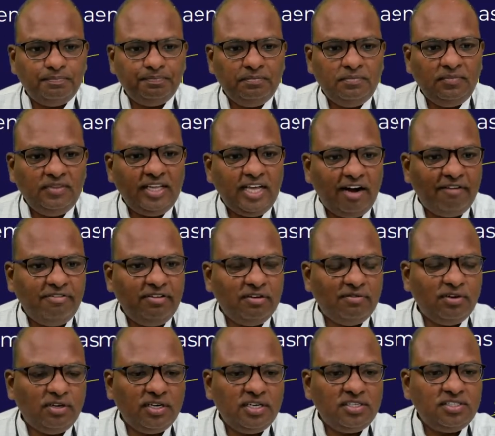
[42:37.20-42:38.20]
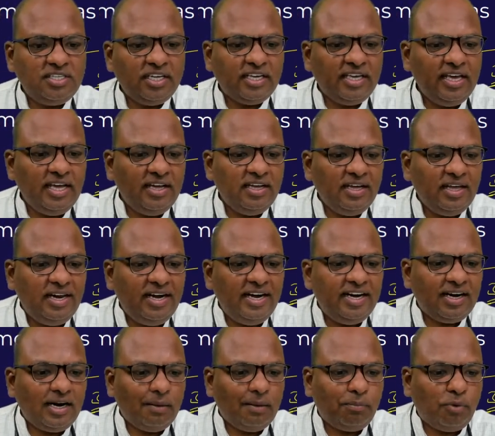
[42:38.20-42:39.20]
Then afterwards, the king
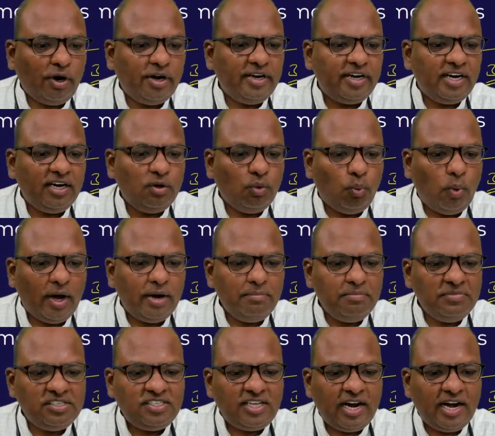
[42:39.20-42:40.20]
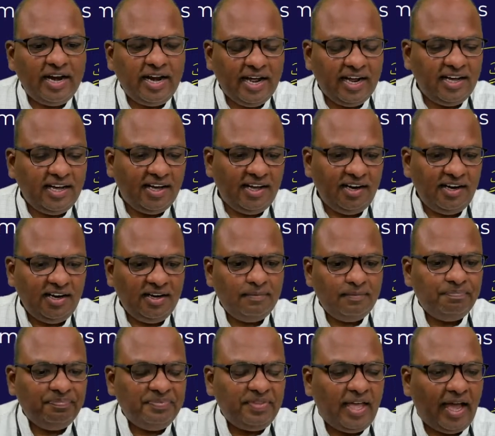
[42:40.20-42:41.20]
later appointed one Mr. Necker
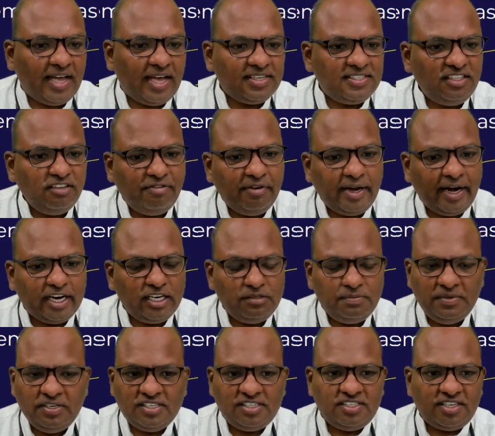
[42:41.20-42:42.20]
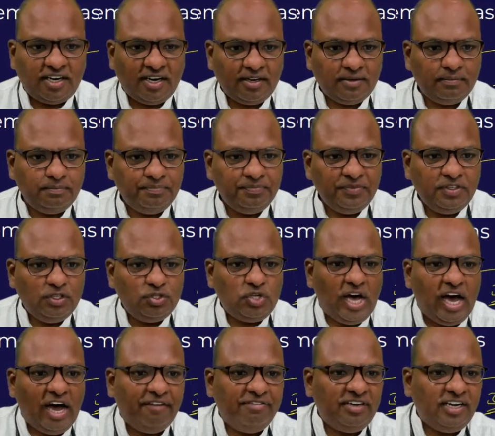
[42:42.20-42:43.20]
as the finance minister. So
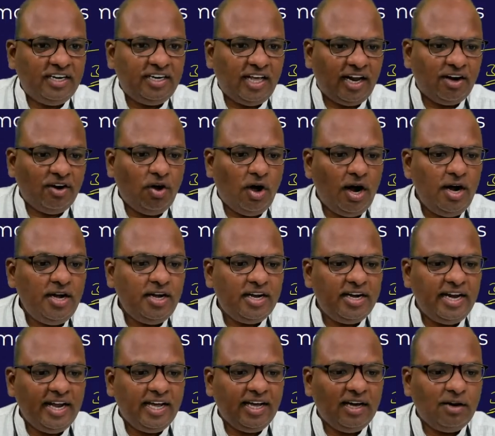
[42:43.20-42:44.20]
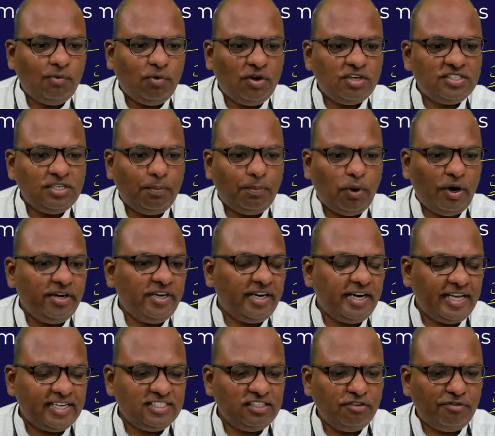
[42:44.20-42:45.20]
after Turgot, Necker was appointed
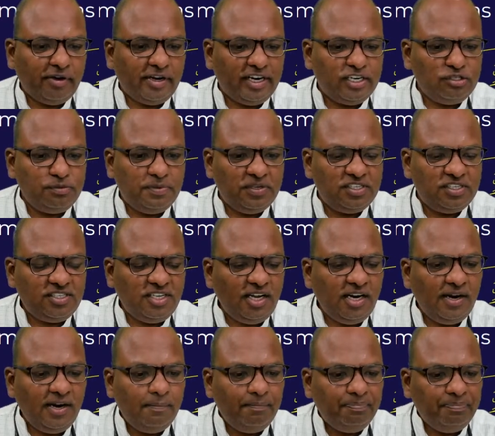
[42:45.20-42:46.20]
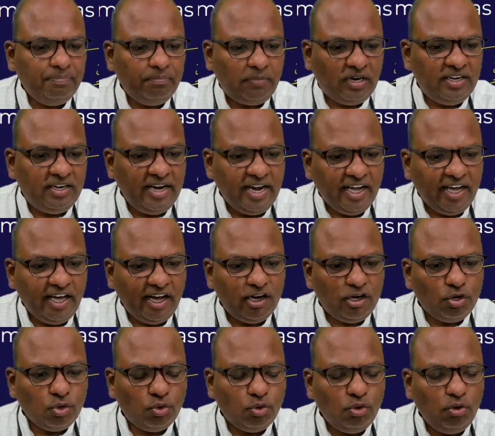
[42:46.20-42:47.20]
as the finance minister, but Necker
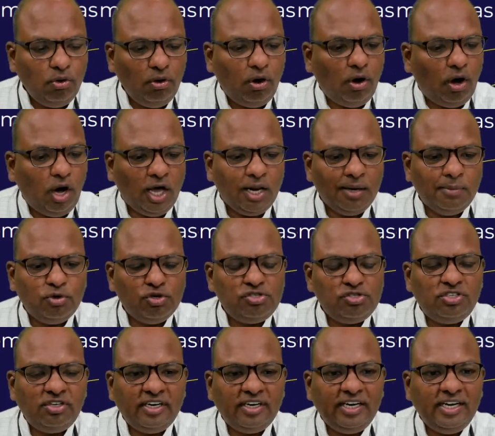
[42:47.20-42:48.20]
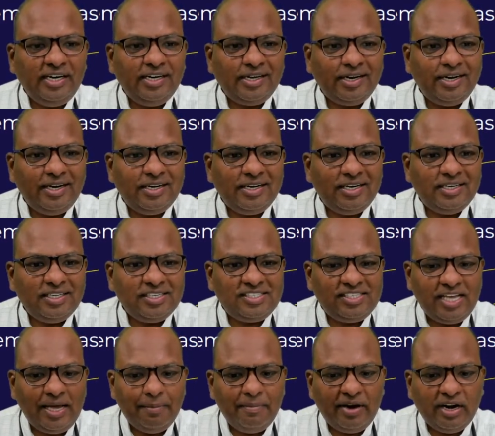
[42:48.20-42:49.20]
too almost reiterated the
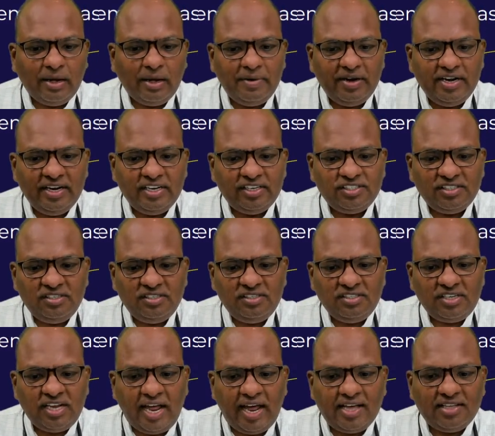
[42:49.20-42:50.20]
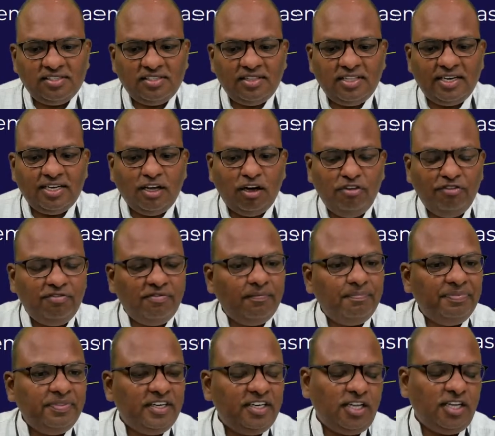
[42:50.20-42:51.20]
same recommendations as that of
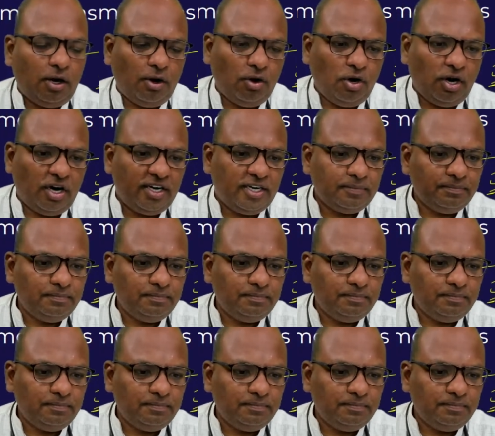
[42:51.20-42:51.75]
Turgot.